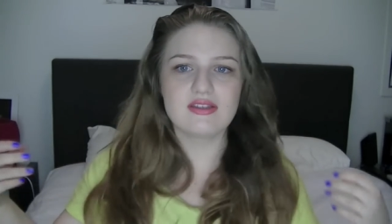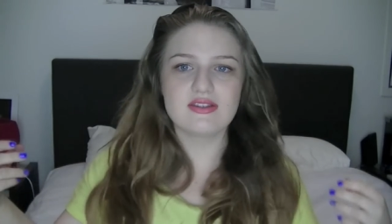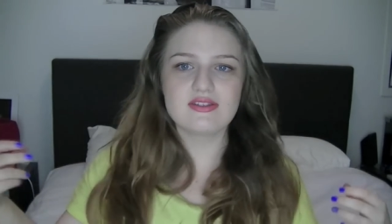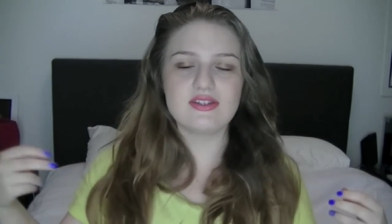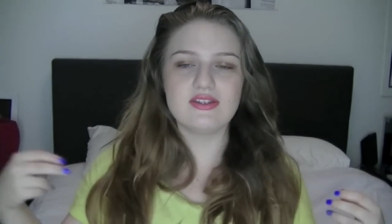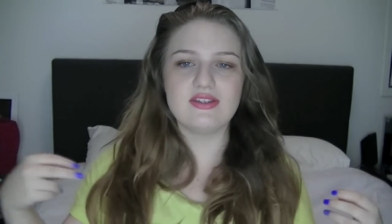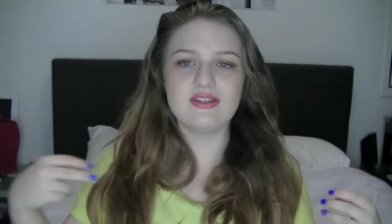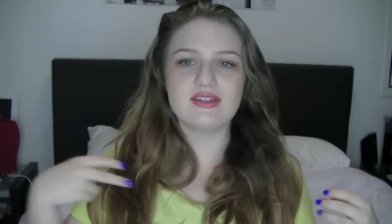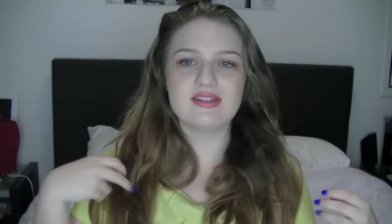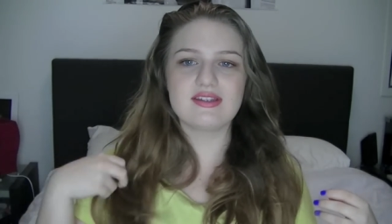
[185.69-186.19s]

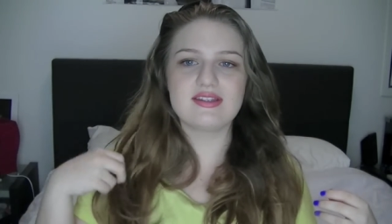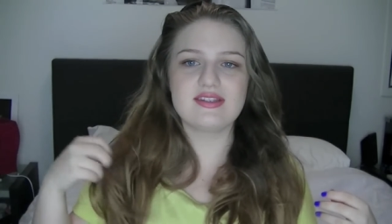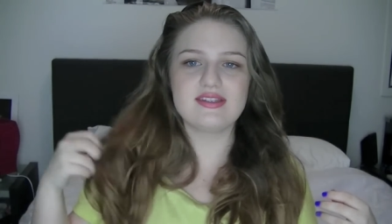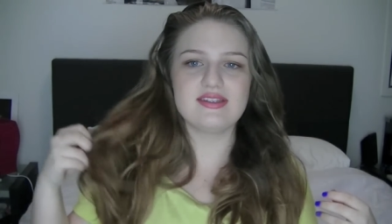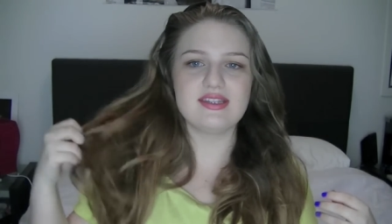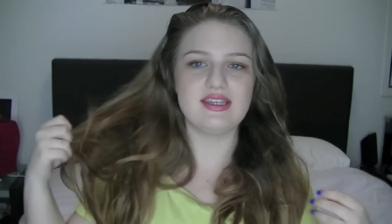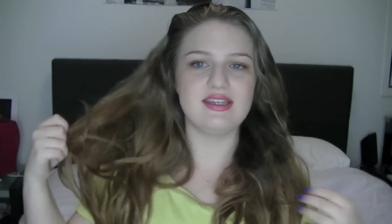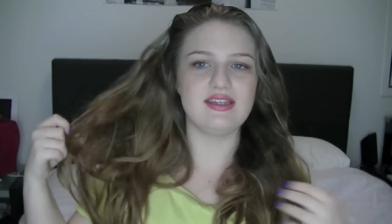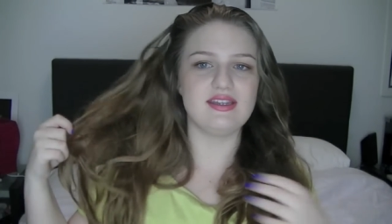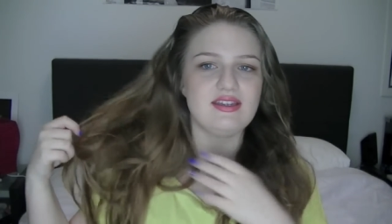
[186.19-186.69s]
So you can
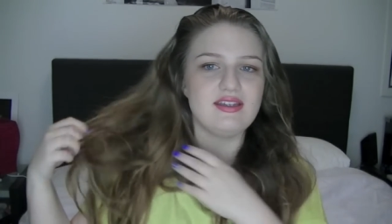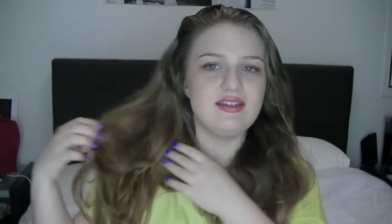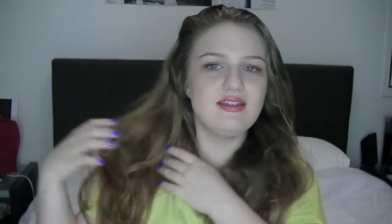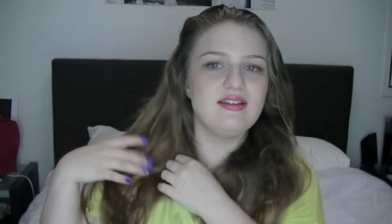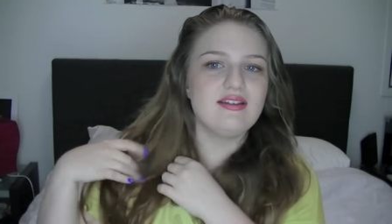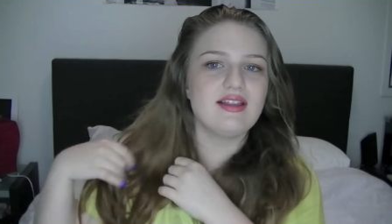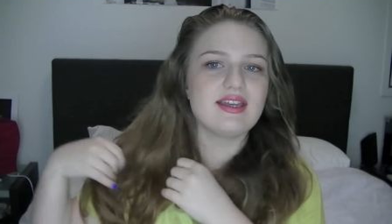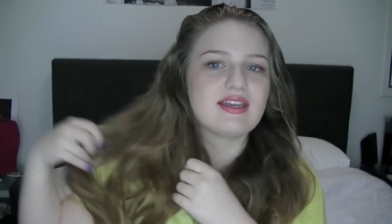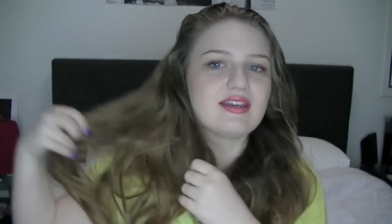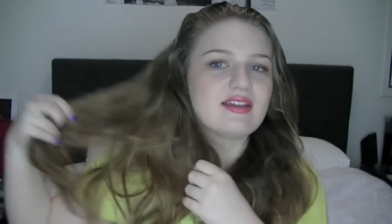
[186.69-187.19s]

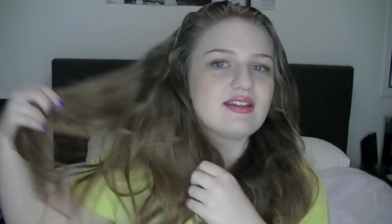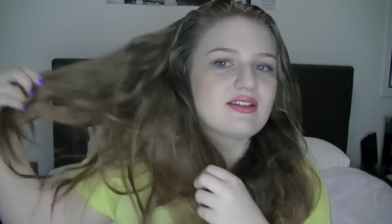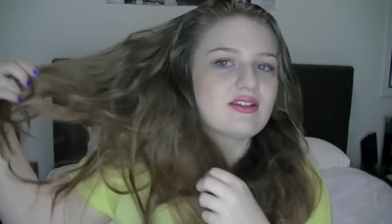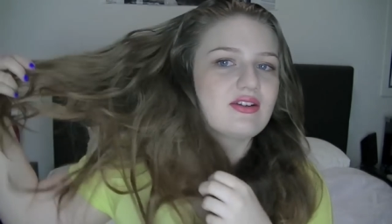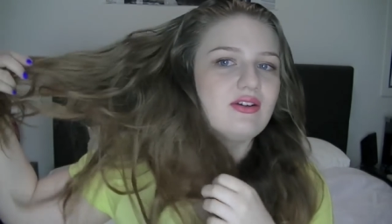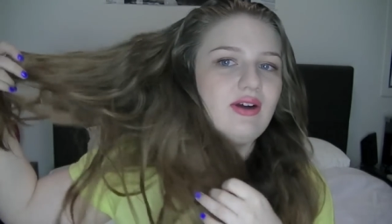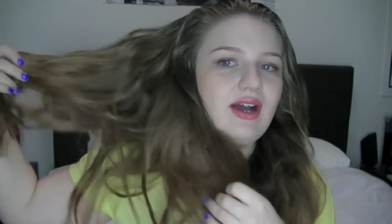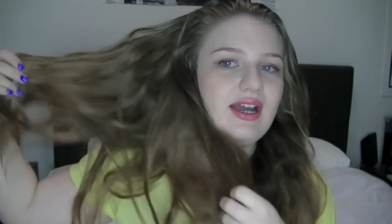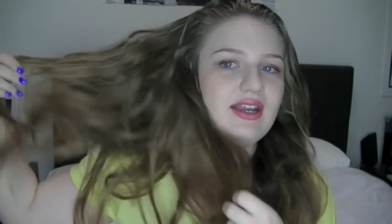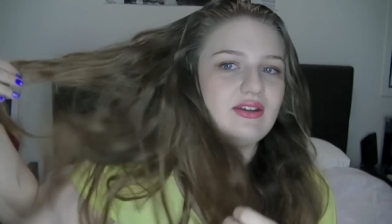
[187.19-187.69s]
see like it's
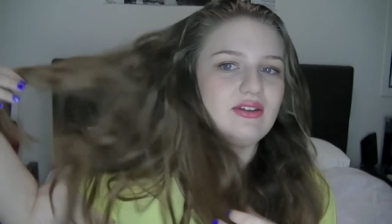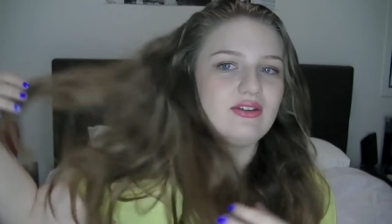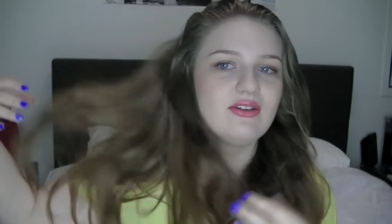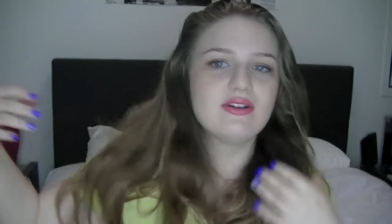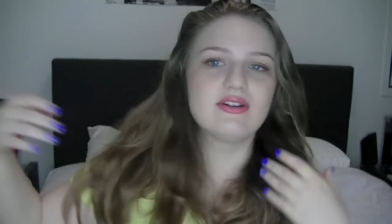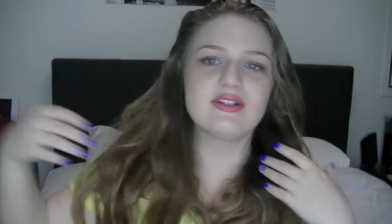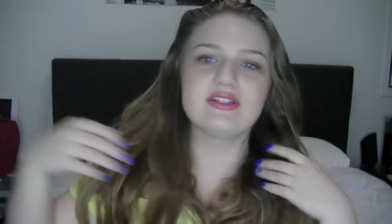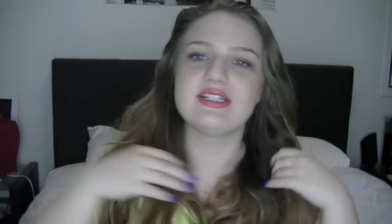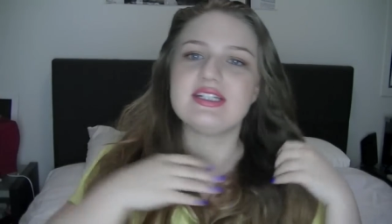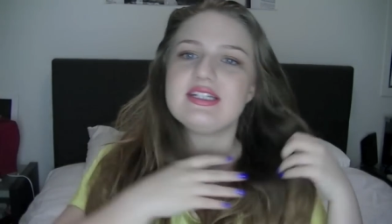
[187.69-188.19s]
quite
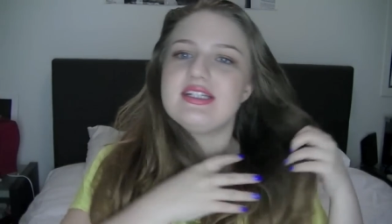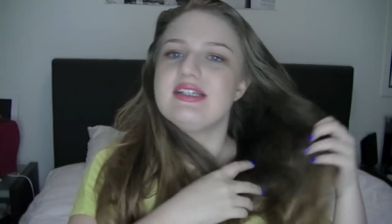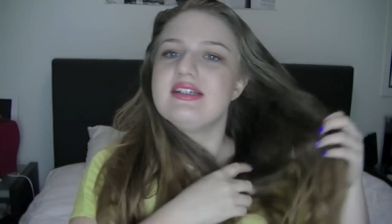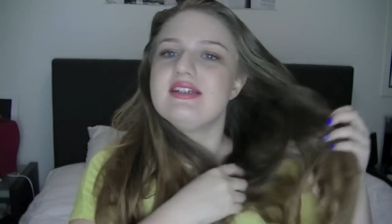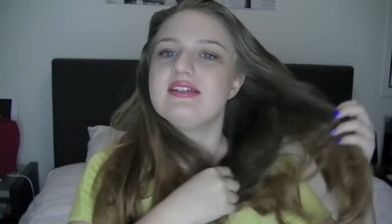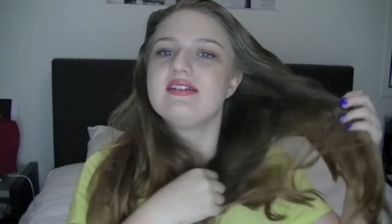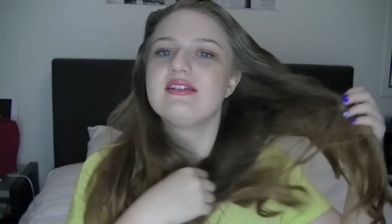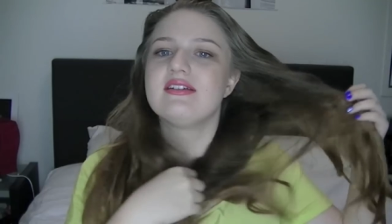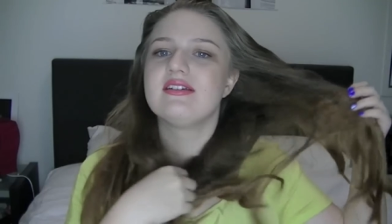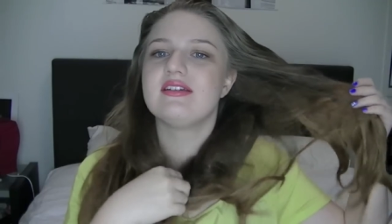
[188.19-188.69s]

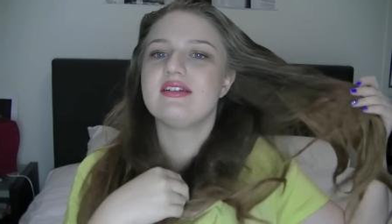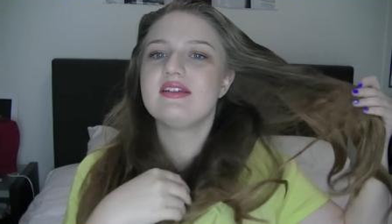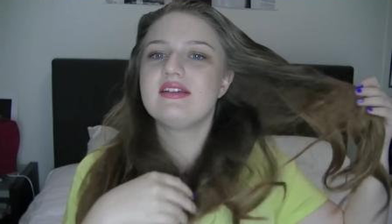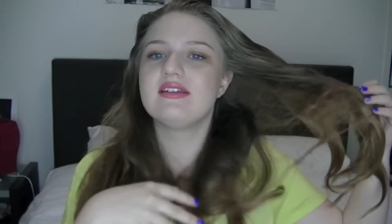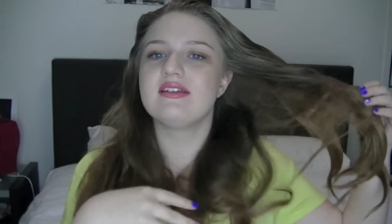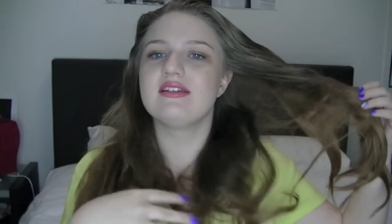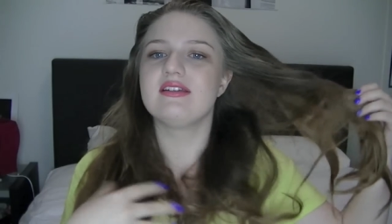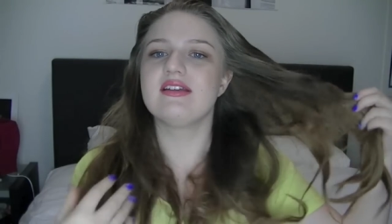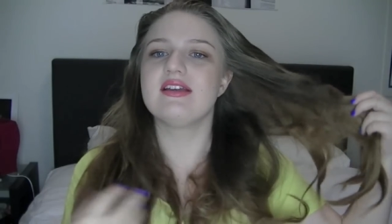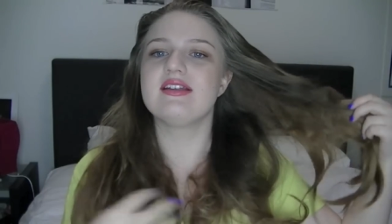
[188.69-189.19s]
knotty
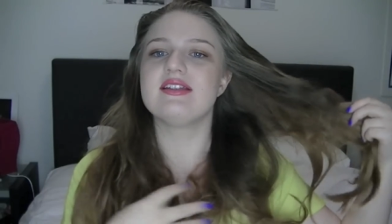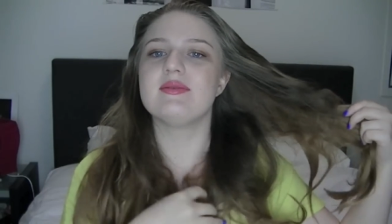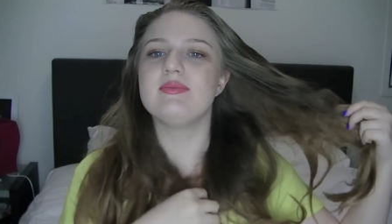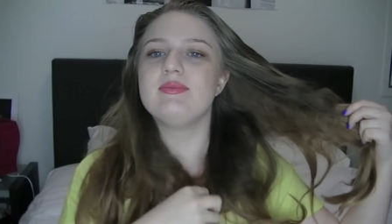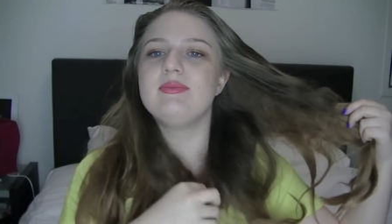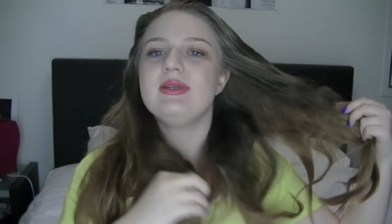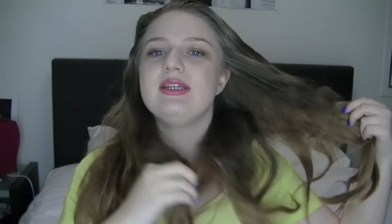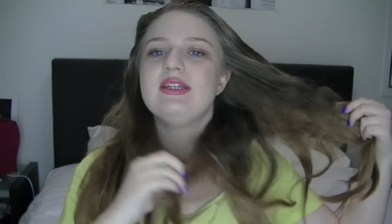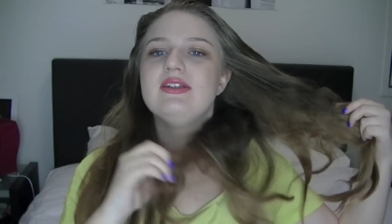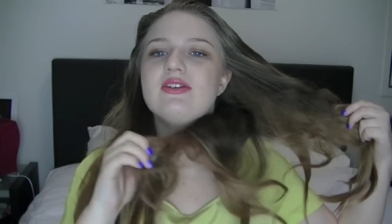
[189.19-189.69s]
there's a
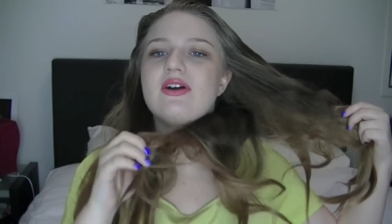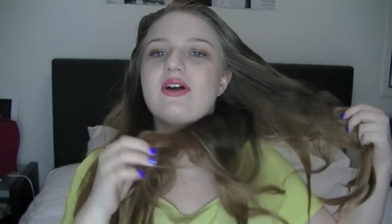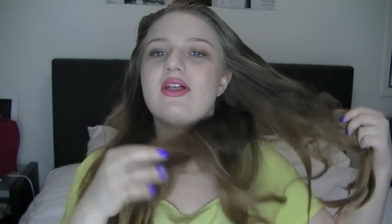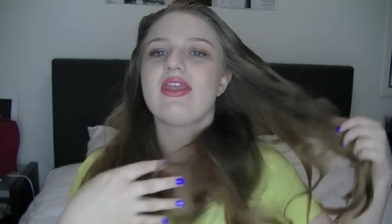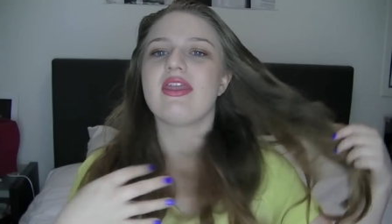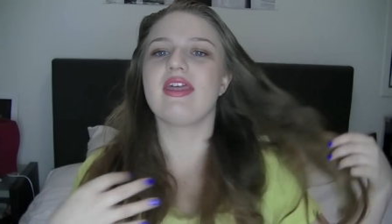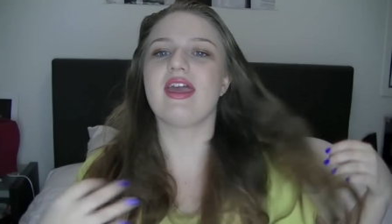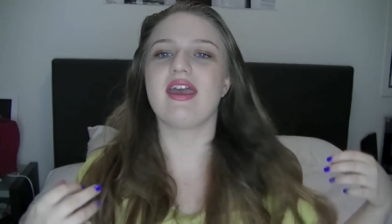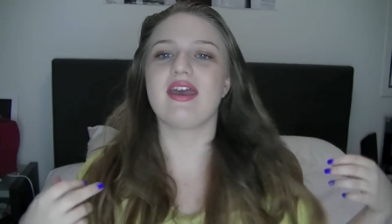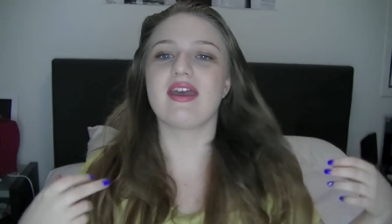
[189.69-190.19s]
big
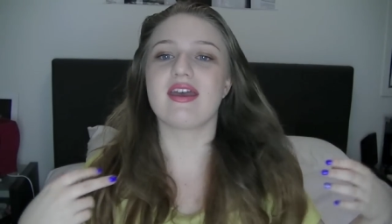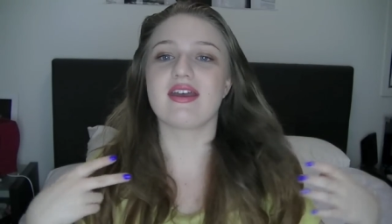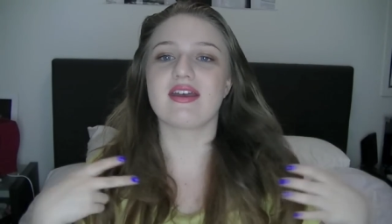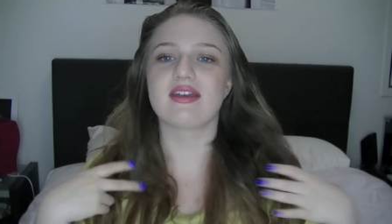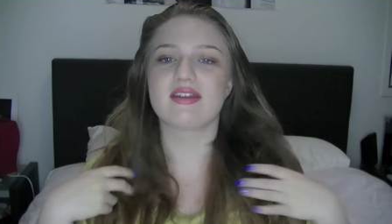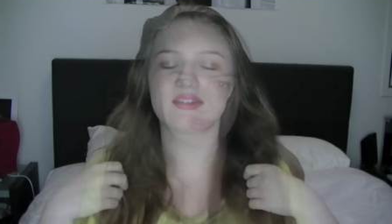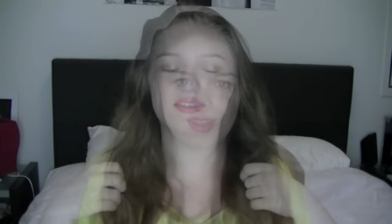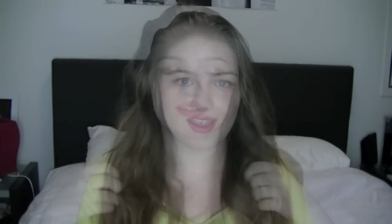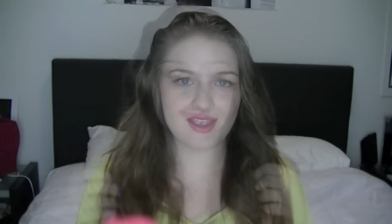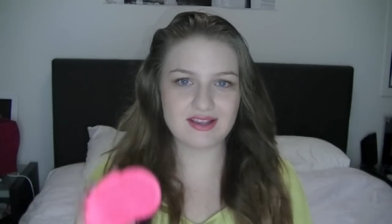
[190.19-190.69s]
knot there.